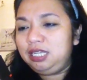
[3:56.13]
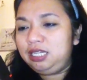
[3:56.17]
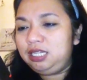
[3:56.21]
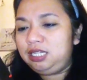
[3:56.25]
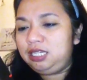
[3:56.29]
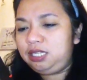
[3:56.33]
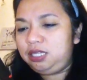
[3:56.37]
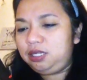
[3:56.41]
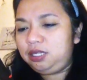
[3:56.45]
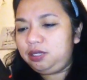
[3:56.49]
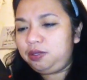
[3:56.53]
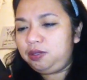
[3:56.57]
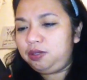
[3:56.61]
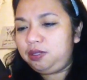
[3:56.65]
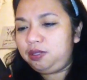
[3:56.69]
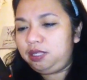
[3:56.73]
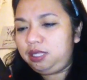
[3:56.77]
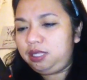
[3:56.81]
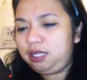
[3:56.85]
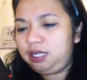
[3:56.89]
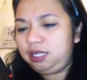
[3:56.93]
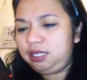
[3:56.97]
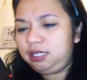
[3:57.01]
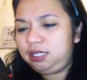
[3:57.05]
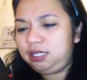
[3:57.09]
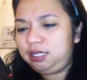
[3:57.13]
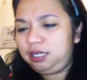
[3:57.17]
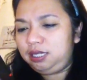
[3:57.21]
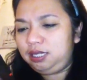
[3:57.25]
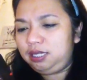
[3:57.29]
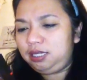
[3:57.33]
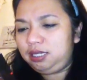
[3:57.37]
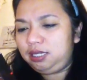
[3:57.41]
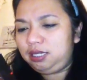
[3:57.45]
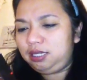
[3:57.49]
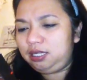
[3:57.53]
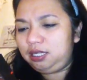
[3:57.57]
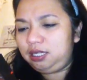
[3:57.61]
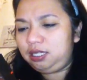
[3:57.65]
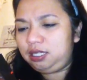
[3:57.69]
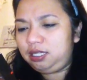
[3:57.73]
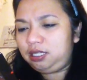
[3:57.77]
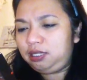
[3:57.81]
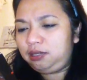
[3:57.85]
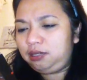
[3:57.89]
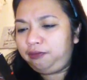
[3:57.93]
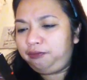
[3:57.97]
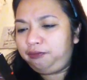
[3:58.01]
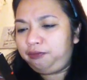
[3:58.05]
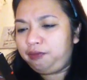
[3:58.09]
So, this
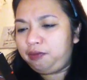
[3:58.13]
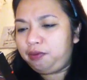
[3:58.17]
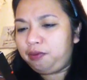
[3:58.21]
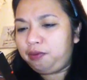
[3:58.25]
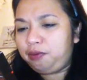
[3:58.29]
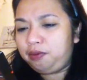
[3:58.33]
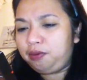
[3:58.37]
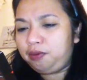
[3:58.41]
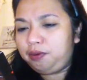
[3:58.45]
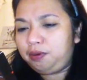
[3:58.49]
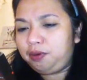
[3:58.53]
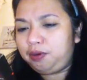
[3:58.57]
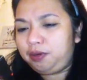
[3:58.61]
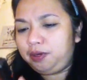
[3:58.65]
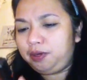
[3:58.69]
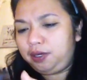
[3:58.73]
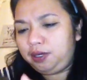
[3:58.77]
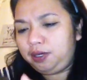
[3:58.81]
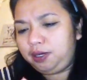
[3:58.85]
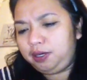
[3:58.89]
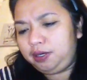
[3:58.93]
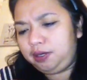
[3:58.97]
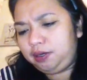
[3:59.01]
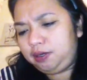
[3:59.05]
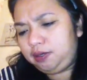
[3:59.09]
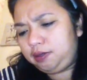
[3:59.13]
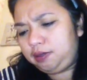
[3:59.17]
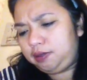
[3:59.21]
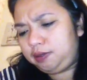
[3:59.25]
is for